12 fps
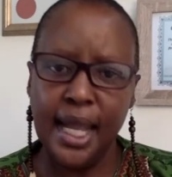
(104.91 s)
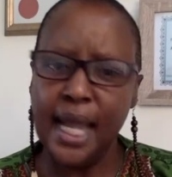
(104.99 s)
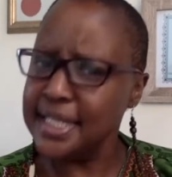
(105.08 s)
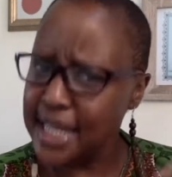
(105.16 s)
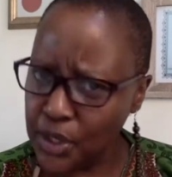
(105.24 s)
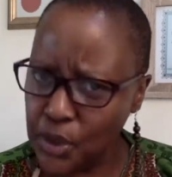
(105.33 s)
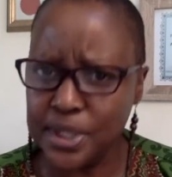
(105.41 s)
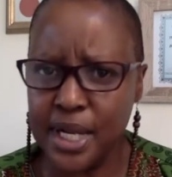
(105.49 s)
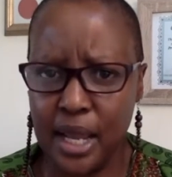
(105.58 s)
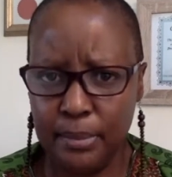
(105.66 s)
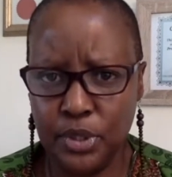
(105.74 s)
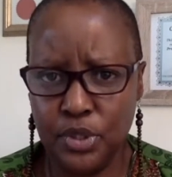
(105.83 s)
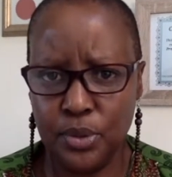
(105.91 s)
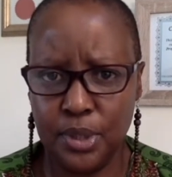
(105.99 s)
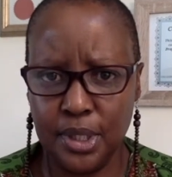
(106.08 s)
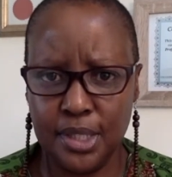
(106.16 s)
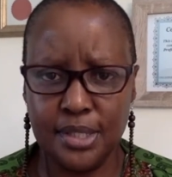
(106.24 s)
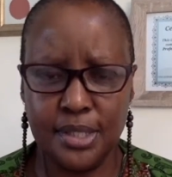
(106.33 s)
And take your time in
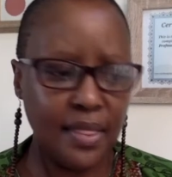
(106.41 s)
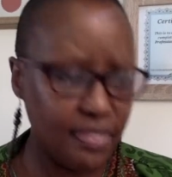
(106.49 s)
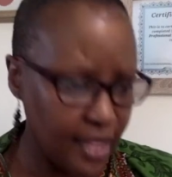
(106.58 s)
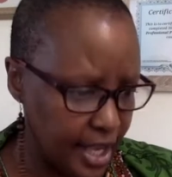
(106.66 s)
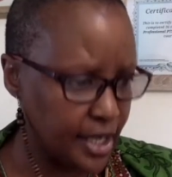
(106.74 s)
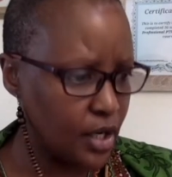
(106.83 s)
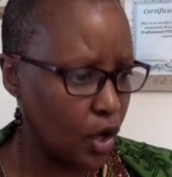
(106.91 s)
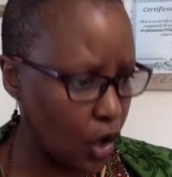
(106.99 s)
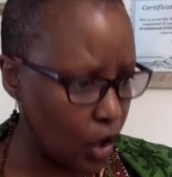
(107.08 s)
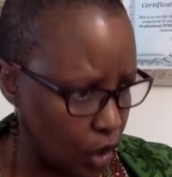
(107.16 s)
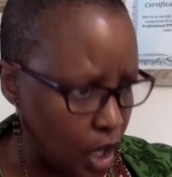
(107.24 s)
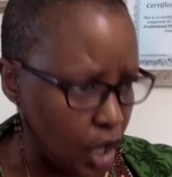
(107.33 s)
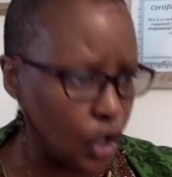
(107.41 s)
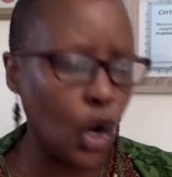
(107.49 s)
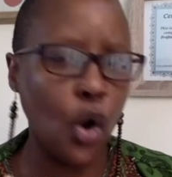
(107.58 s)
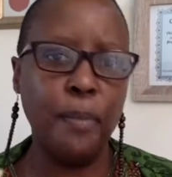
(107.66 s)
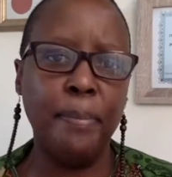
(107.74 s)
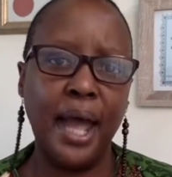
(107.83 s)
doing this, and then
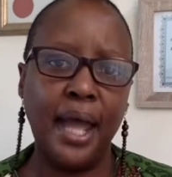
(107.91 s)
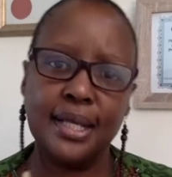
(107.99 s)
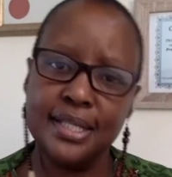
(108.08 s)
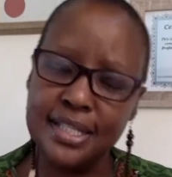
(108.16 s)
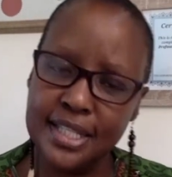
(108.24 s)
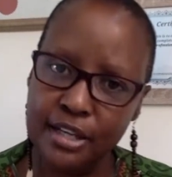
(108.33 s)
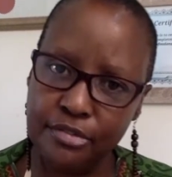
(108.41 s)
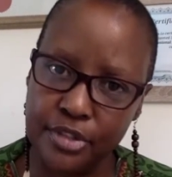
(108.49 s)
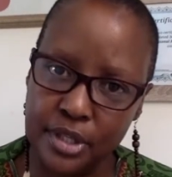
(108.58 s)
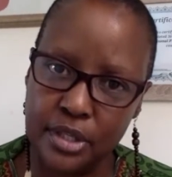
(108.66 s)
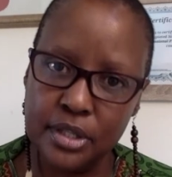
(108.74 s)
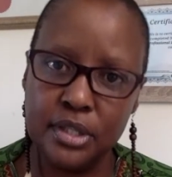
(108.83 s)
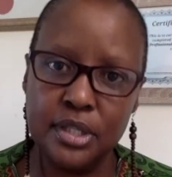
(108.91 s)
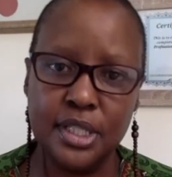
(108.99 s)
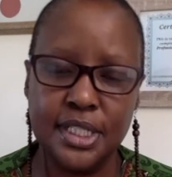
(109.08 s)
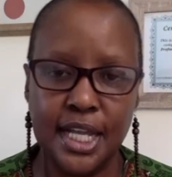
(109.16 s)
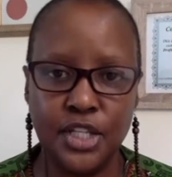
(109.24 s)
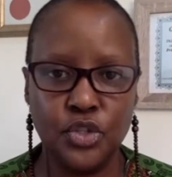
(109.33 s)
go back, see if the, the, the
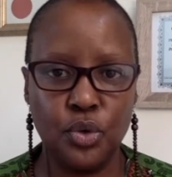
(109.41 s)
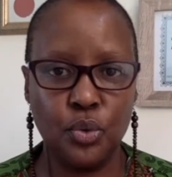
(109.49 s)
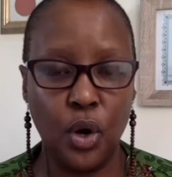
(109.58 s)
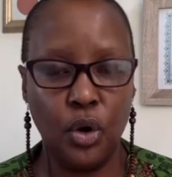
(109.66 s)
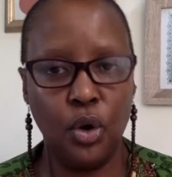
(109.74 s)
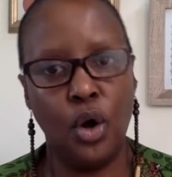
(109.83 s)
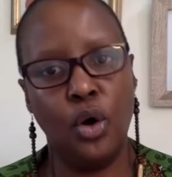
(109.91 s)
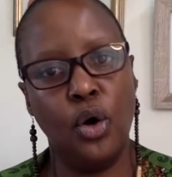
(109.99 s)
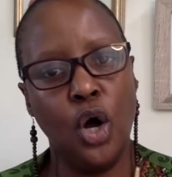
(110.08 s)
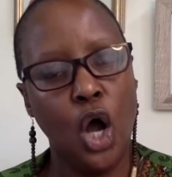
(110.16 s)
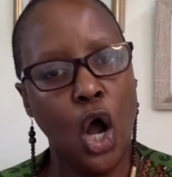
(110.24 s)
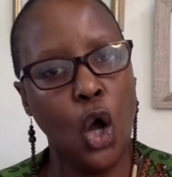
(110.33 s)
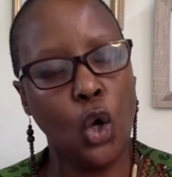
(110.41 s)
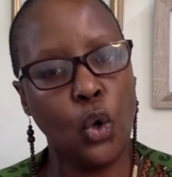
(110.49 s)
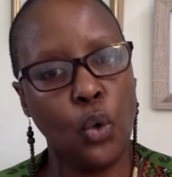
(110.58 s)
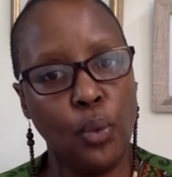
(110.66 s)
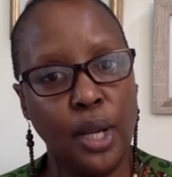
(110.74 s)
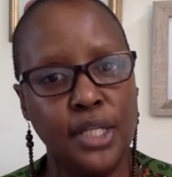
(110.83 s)
dates are, are, are
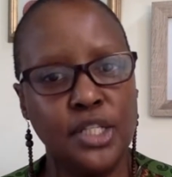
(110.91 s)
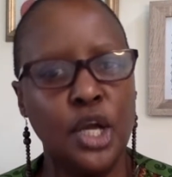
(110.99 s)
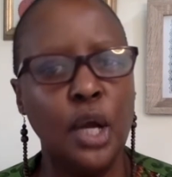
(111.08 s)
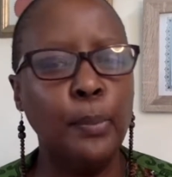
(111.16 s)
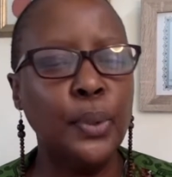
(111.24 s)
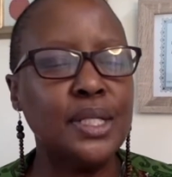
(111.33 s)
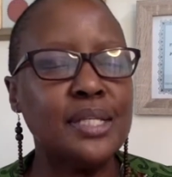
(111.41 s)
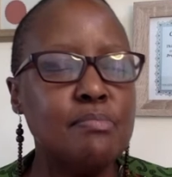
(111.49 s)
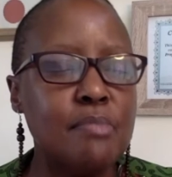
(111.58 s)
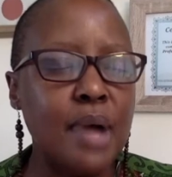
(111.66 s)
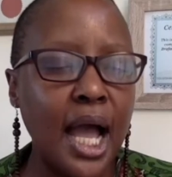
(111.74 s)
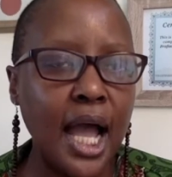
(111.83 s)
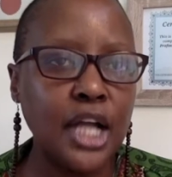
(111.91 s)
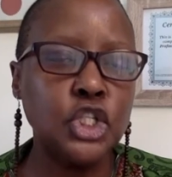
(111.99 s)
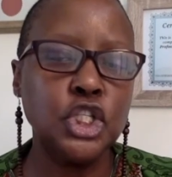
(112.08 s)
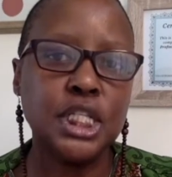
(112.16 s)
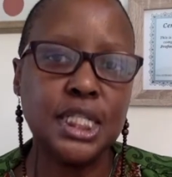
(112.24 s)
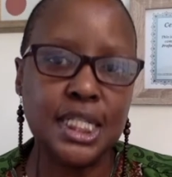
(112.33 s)
correct. Put as much
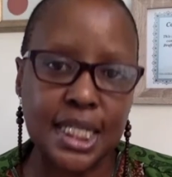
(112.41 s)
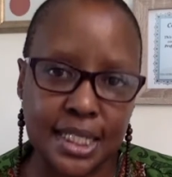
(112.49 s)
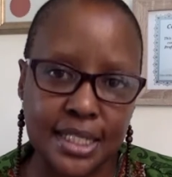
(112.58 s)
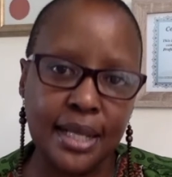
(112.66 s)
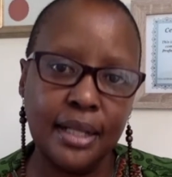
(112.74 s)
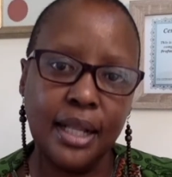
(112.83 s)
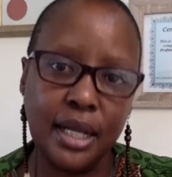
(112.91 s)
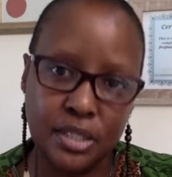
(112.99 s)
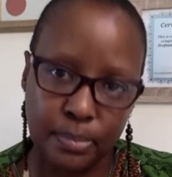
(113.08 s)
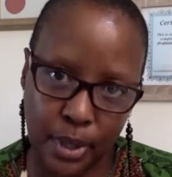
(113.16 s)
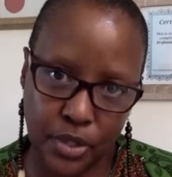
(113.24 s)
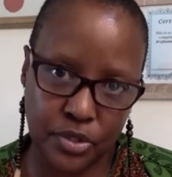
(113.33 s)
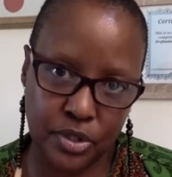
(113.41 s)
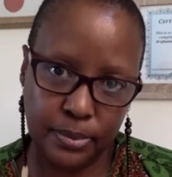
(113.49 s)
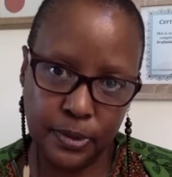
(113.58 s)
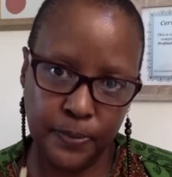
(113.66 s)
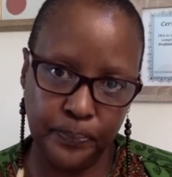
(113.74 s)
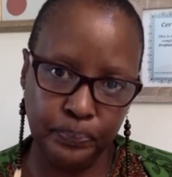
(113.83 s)
detail as
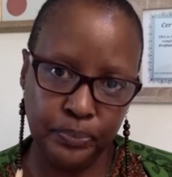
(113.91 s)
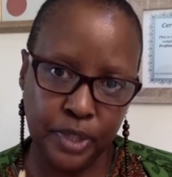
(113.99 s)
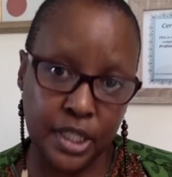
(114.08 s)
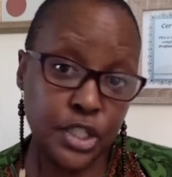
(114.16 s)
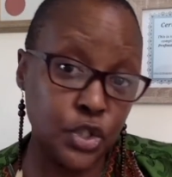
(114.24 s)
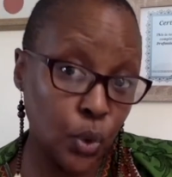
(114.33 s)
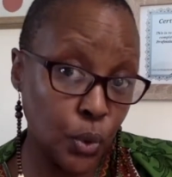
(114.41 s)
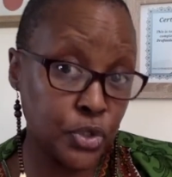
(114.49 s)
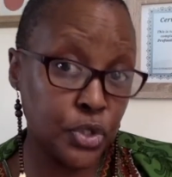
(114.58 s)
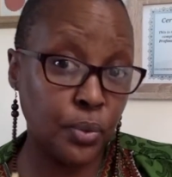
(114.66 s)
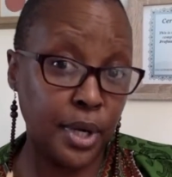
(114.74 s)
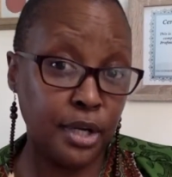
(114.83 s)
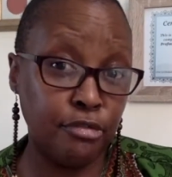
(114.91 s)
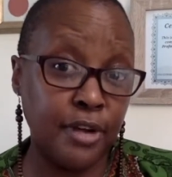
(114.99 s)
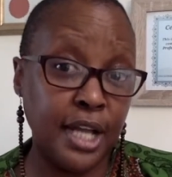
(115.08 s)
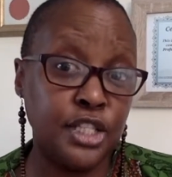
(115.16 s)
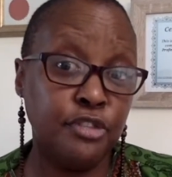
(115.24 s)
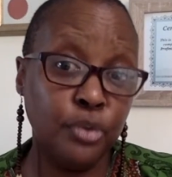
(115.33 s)
possible. This is also great
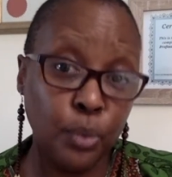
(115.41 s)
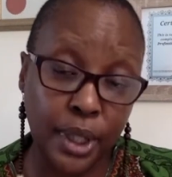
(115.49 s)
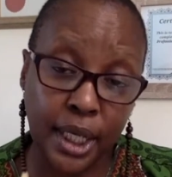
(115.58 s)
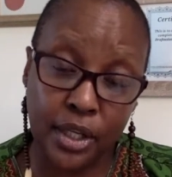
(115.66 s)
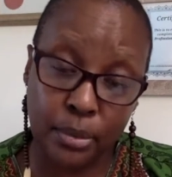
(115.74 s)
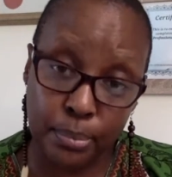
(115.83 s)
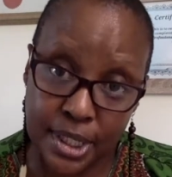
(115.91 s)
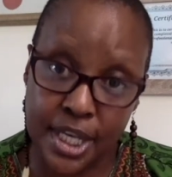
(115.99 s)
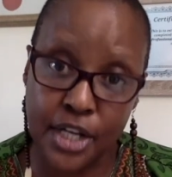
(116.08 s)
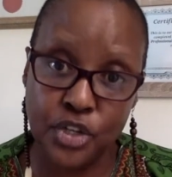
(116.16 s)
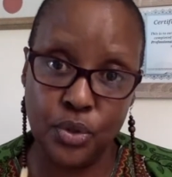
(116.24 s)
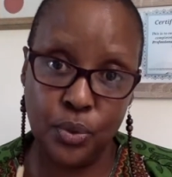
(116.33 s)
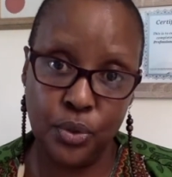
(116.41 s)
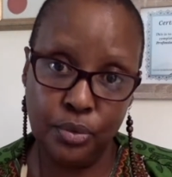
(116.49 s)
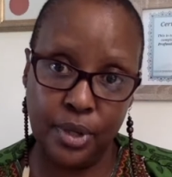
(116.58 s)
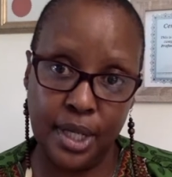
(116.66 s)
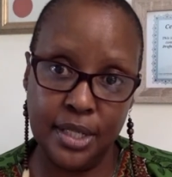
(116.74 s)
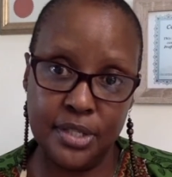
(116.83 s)
advice if you want to get a protection order
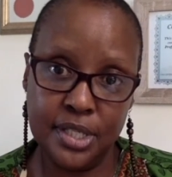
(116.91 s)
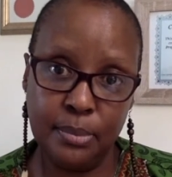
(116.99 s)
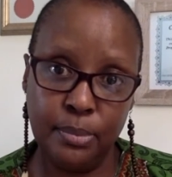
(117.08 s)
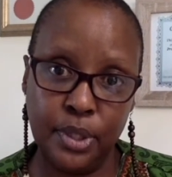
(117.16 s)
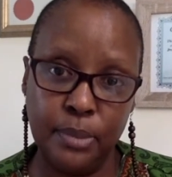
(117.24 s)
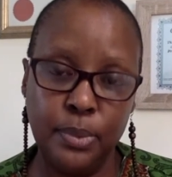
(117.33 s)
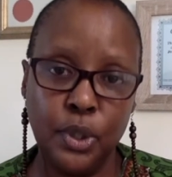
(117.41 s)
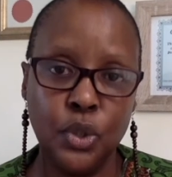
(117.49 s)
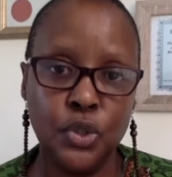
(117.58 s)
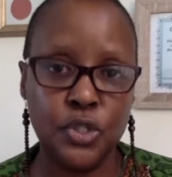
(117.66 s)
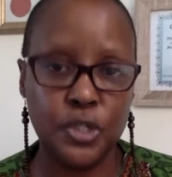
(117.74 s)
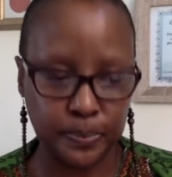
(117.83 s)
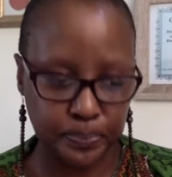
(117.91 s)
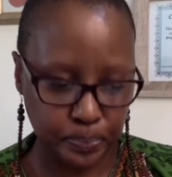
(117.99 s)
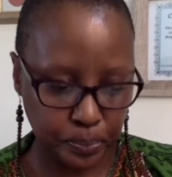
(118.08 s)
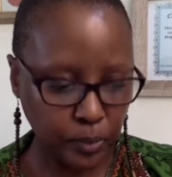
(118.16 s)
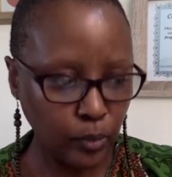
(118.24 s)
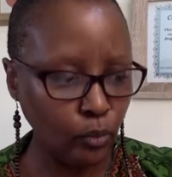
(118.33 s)
against somebody because
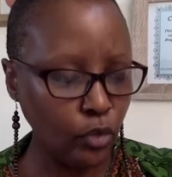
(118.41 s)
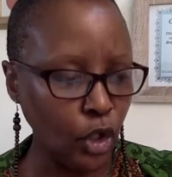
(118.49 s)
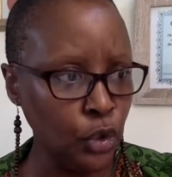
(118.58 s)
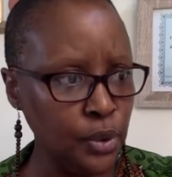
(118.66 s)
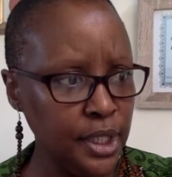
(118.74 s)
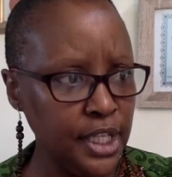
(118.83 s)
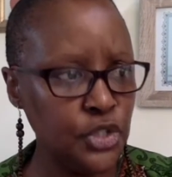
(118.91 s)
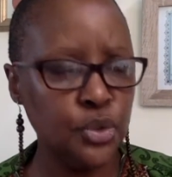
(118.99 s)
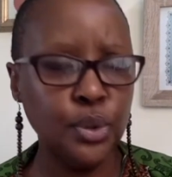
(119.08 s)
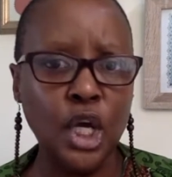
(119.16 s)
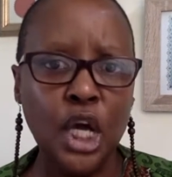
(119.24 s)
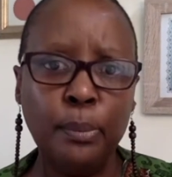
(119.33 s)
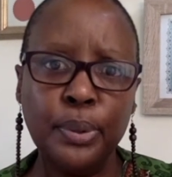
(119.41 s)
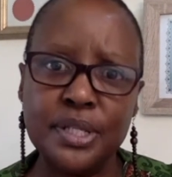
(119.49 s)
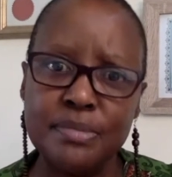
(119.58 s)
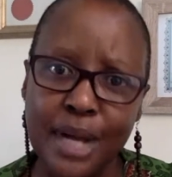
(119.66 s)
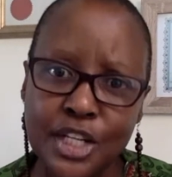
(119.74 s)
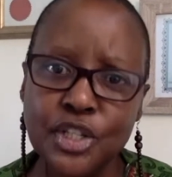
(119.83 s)
you need to put
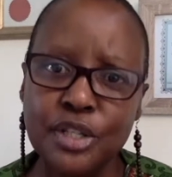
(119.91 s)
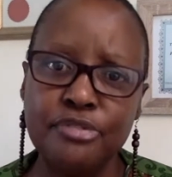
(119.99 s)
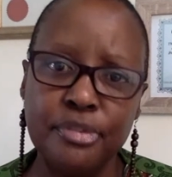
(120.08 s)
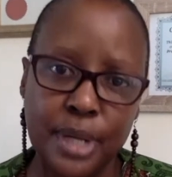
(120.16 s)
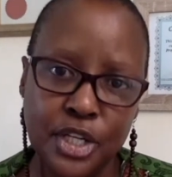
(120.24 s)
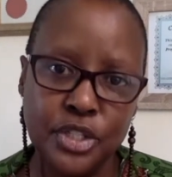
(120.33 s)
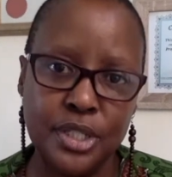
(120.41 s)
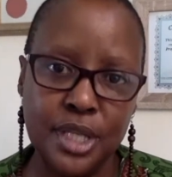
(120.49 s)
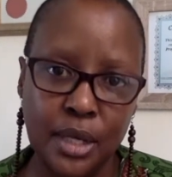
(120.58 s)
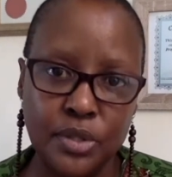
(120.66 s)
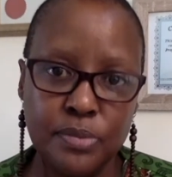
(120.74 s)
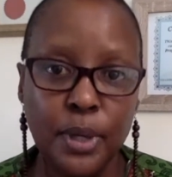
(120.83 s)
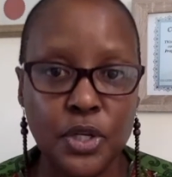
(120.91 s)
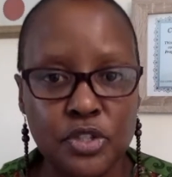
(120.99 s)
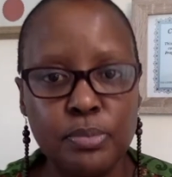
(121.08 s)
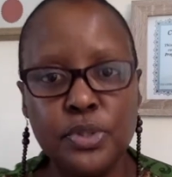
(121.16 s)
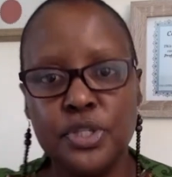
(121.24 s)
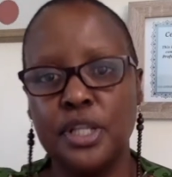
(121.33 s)
as much information down as
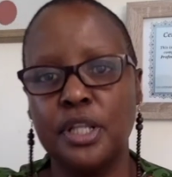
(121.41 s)
possible so